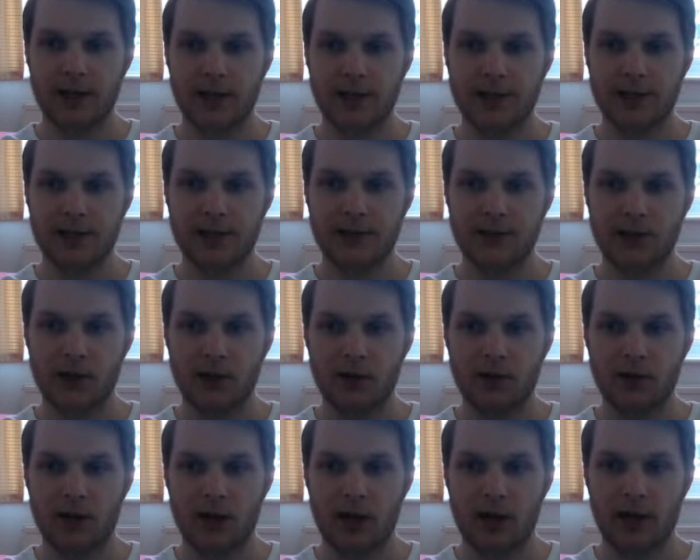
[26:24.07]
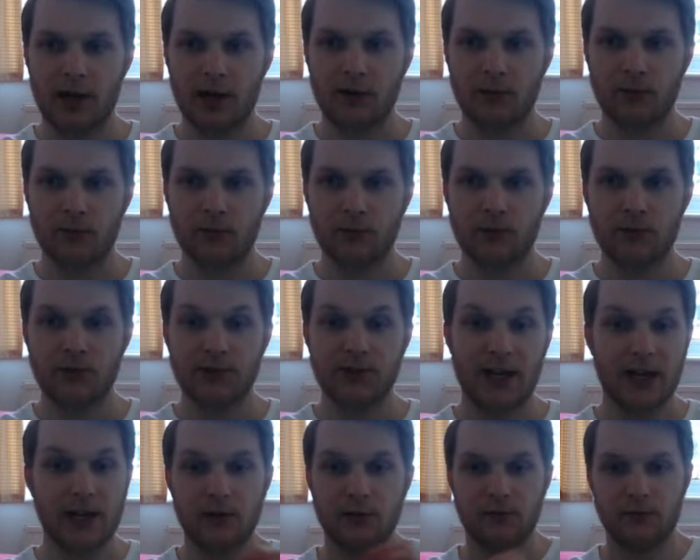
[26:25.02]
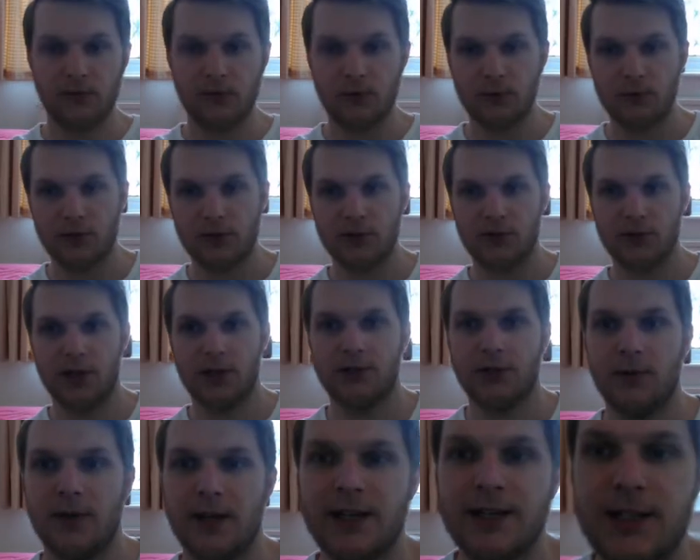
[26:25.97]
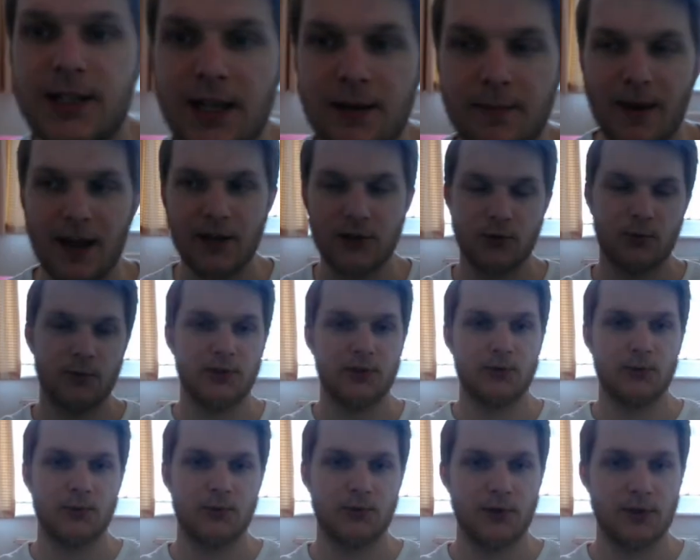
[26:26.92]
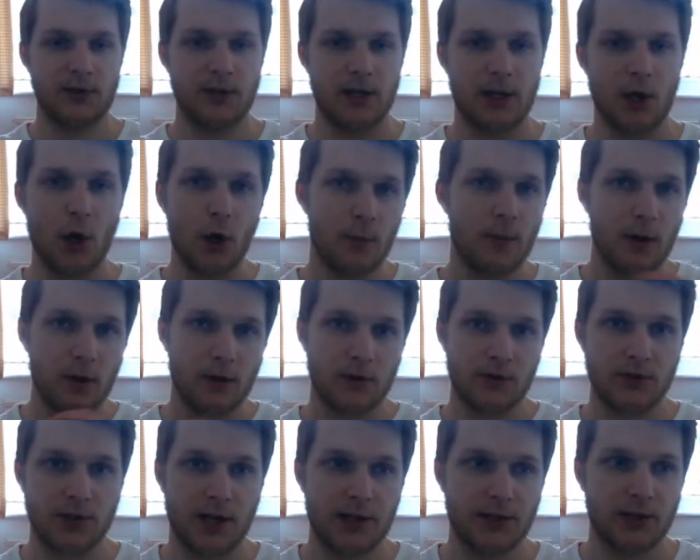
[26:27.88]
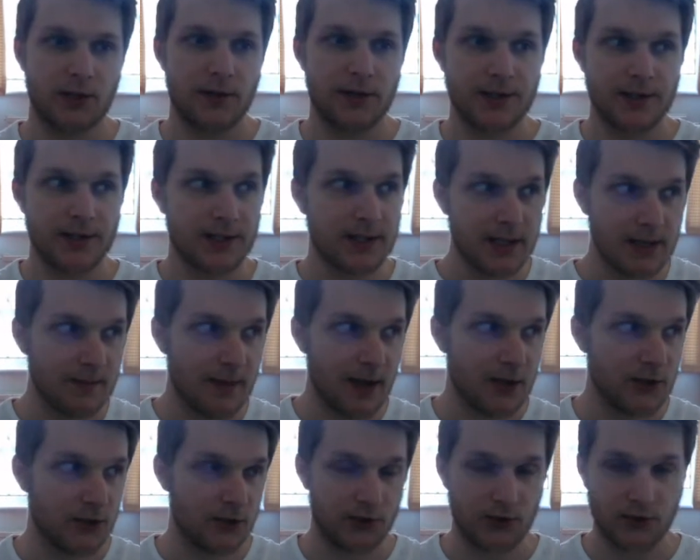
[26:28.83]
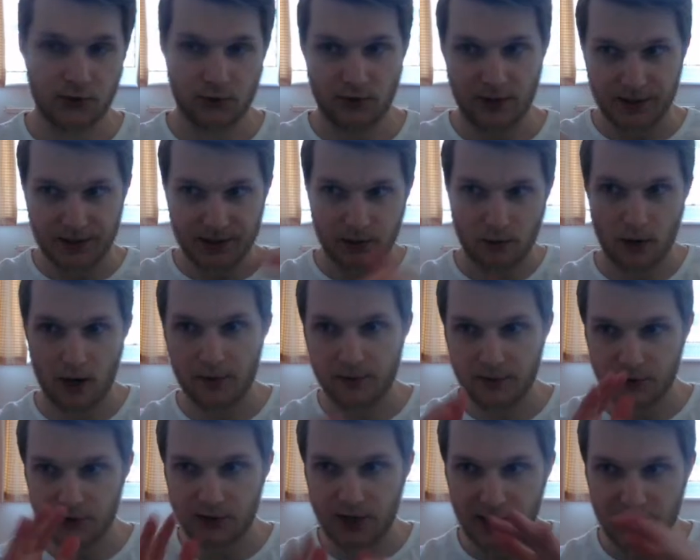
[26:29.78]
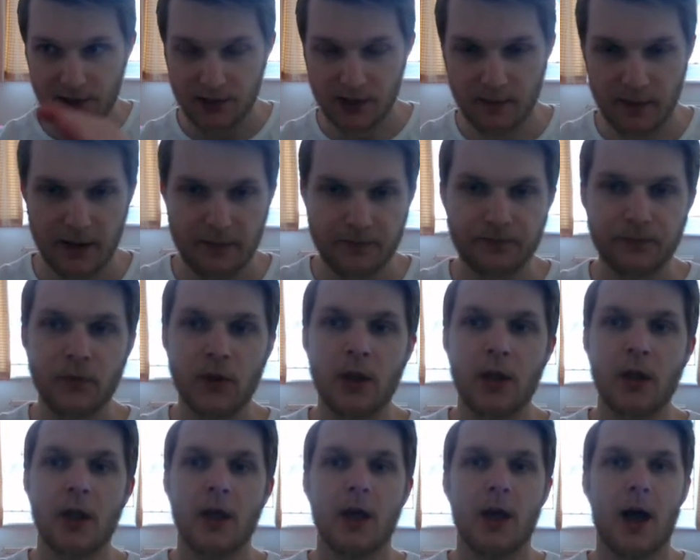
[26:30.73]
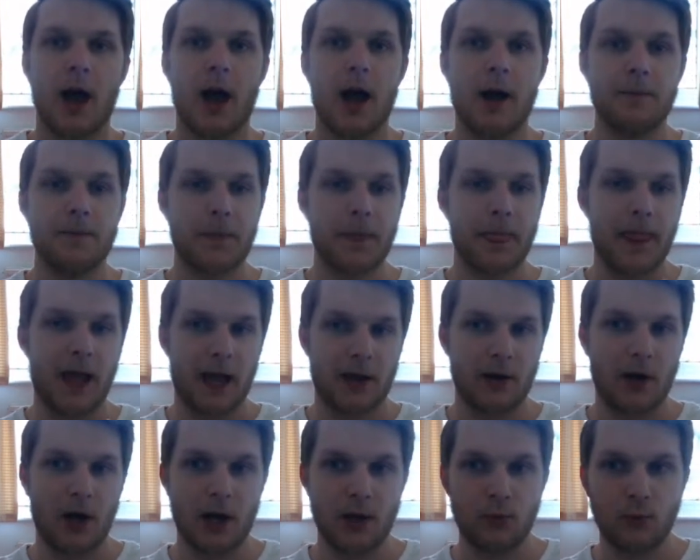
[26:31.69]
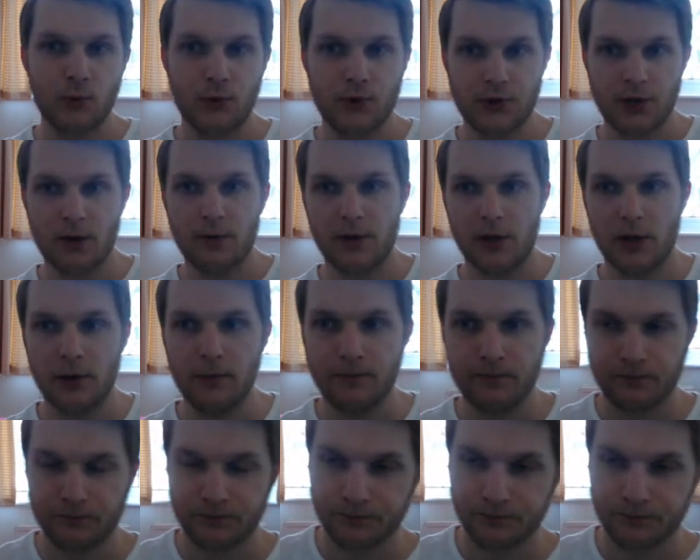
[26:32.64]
is his second flute concerto in D major, which is also the oboe concerto in C major, just transcribed and changed a bit. And I will show you